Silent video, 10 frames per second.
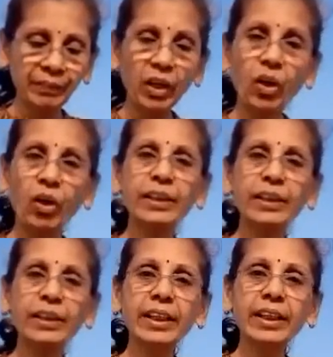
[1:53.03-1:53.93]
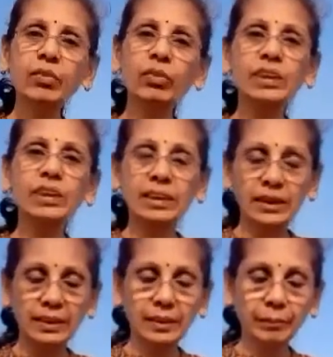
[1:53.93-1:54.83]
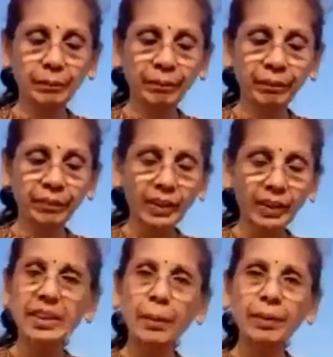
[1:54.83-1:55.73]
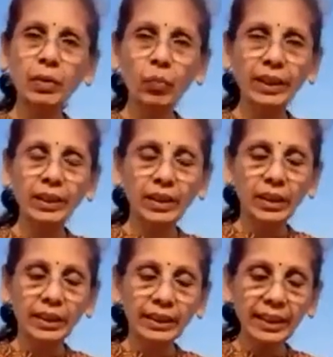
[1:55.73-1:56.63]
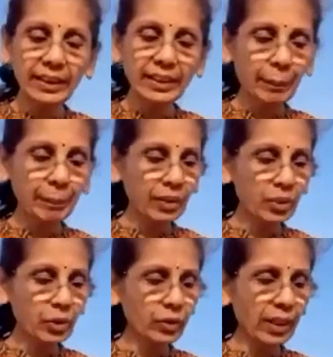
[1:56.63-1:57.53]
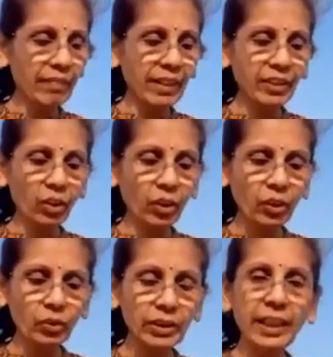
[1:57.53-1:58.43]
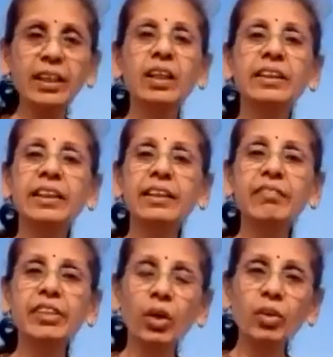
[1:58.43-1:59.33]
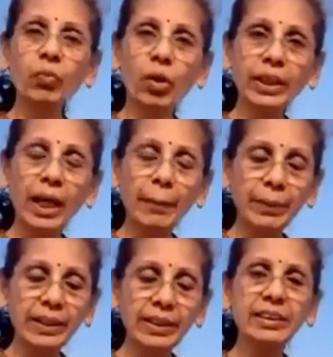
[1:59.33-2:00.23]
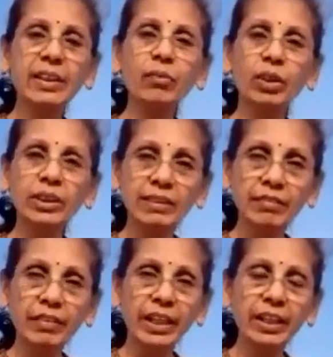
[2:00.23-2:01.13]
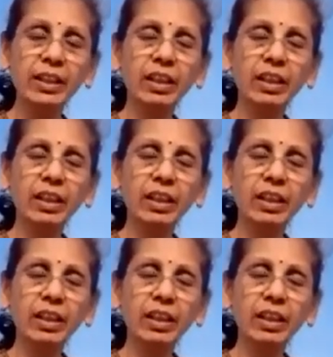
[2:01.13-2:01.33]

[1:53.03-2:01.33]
All that was discussed in chapter 1. Then in chapter 2, they went on to say that we all want happiness and what is the way